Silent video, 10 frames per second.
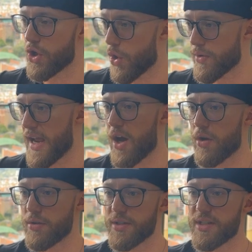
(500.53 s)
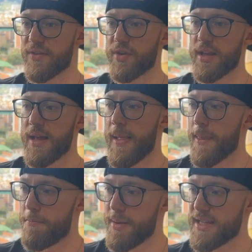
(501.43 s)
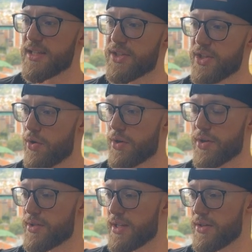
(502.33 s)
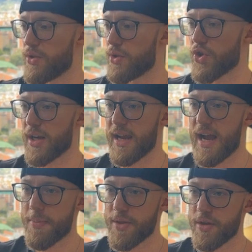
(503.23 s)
go down all these different business owners and you can try to copy their